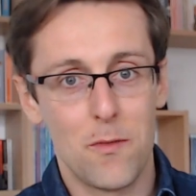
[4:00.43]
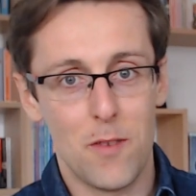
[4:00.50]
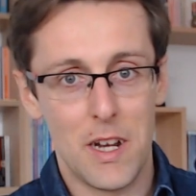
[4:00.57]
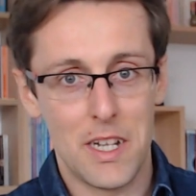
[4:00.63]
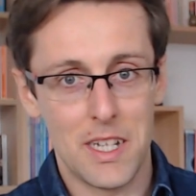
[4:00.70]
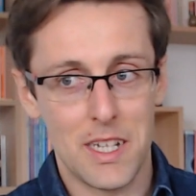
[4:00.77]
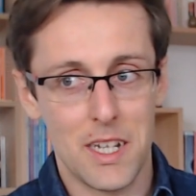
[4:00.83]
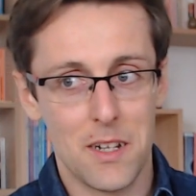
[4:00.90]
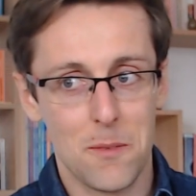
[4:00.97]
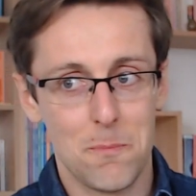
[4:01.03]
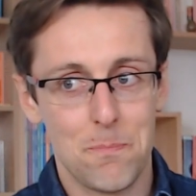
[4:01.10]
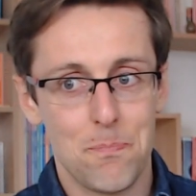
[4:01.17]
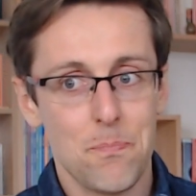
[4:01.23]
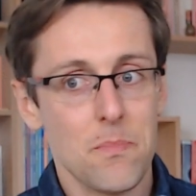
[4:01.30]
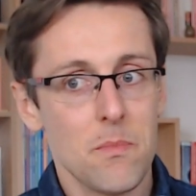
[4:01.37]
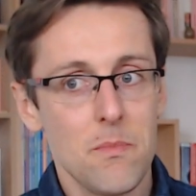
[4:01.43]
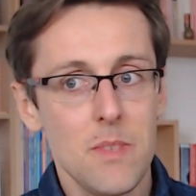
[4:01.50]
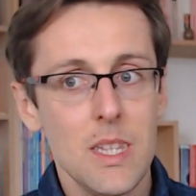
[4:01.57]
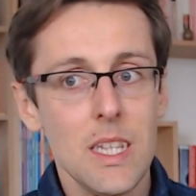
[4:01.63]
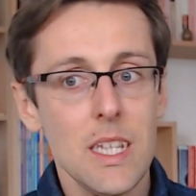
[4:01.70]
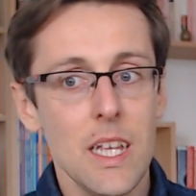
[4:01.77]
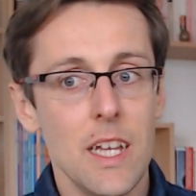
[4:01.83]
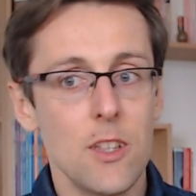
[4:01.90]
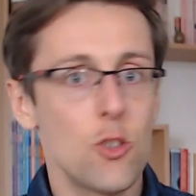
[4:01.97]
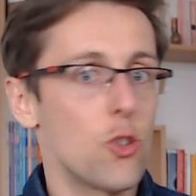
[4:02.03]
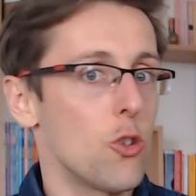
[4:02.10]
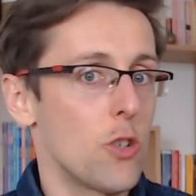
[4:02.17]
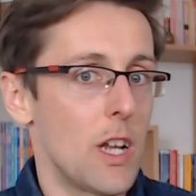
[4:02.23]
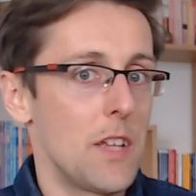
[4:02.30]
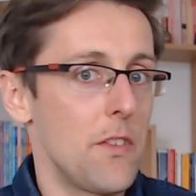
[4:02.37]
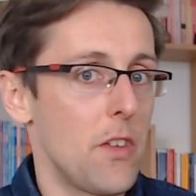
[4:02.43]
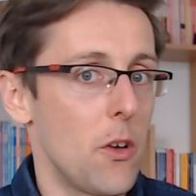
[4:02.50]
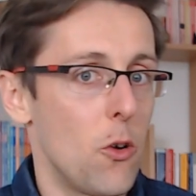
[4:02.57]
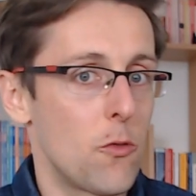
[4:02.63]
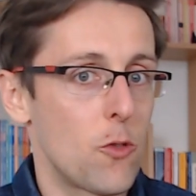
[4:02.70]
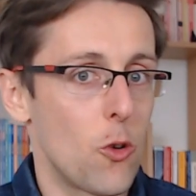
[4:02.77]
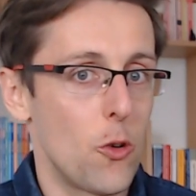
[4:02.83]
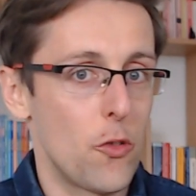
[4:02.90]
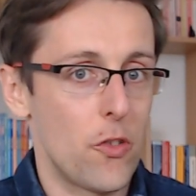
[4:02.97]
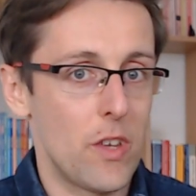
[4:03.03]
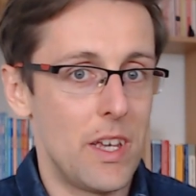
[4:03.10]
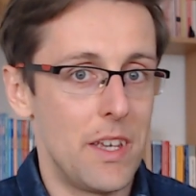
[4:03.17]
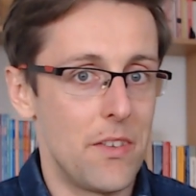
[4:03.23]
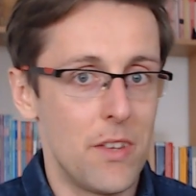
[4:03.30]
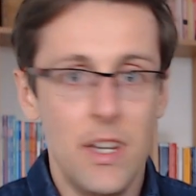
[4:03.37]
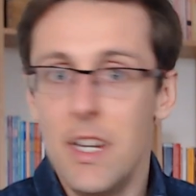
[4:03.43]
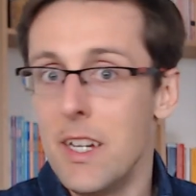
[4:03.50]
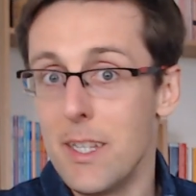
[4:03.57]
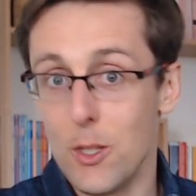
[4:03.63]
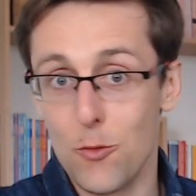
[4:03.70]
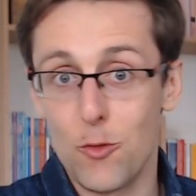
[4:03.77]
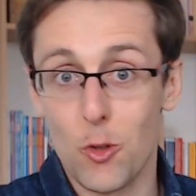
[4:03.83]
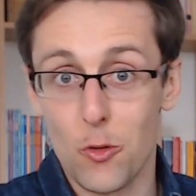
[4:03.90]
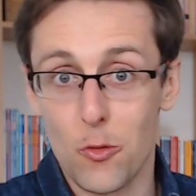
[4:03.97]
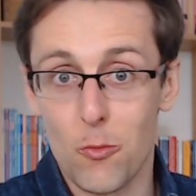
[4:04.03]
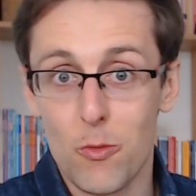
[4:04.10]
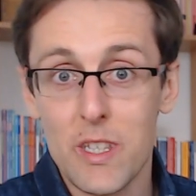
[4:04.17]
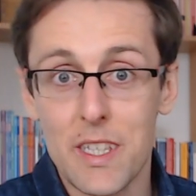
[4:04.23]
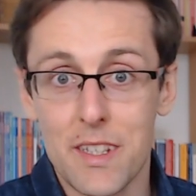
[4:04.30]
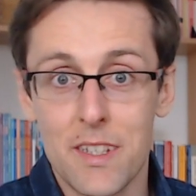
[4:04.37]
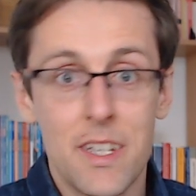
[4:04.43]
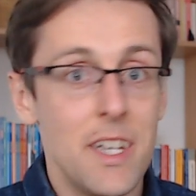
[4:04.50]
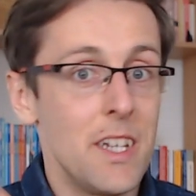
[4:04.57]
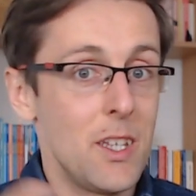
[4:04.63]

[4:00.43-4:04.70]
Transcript: finding it? And the short answer, of course, is you've got to read.